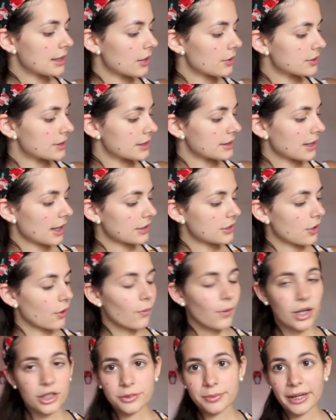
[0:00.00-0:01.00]
So since I
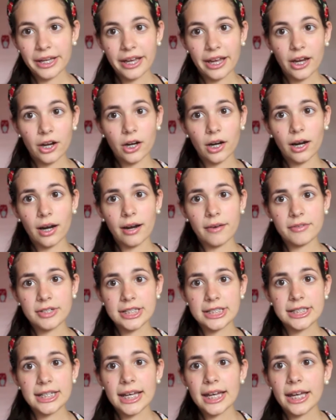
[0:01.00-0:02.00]
don't wash my hair
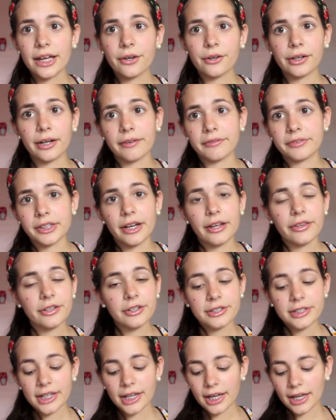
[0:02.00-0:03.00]
every day or every
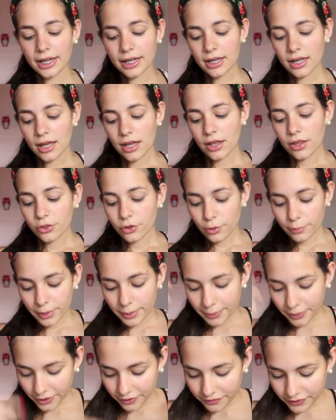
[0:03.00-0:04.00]
other day, will
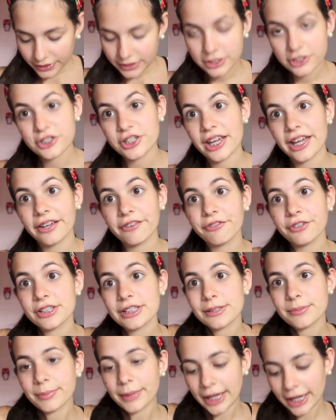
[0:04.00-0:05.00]
be perfect to take for
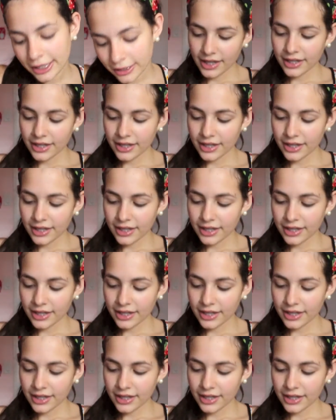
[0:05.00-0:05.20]
Spain.